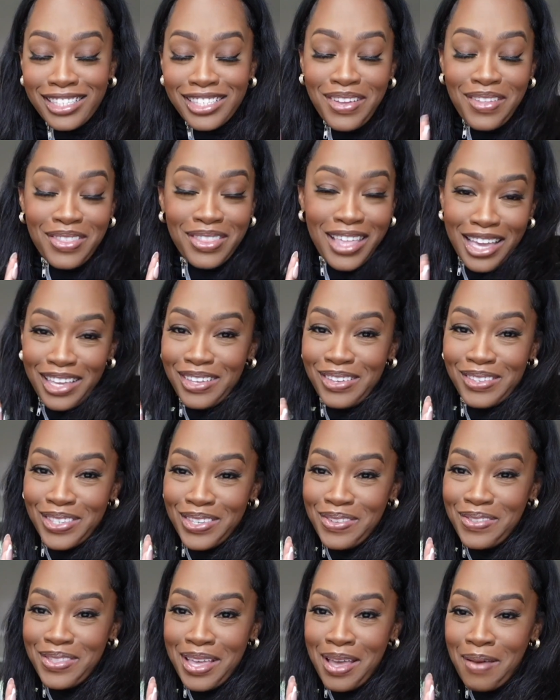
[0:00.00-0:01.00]
So thank you
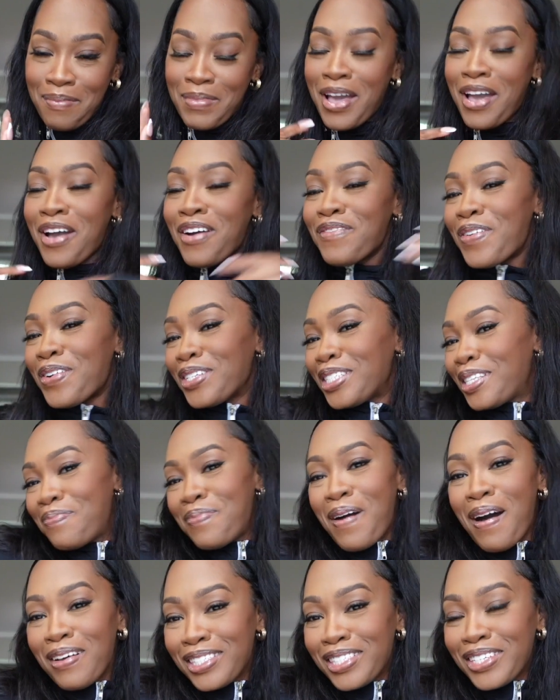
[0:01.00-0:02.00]
to them for
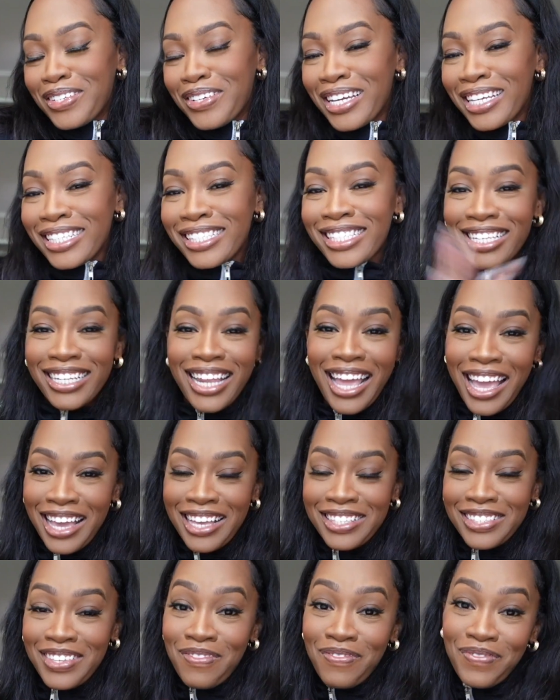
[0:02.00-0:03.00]
sponsoring
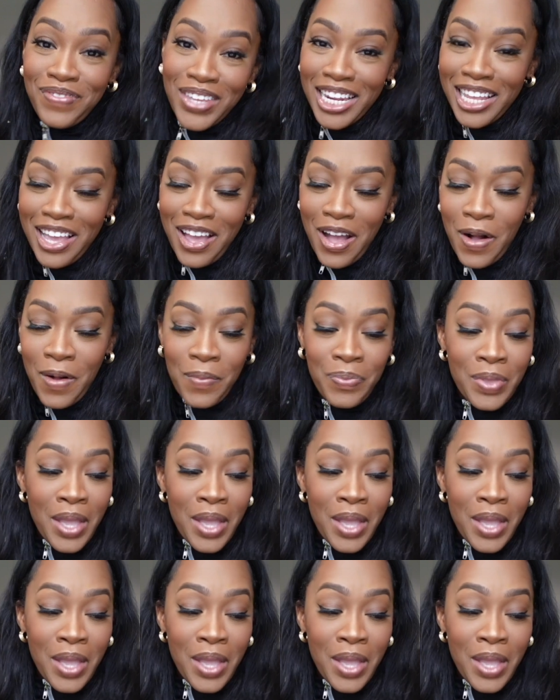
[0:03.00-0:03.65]
today's video.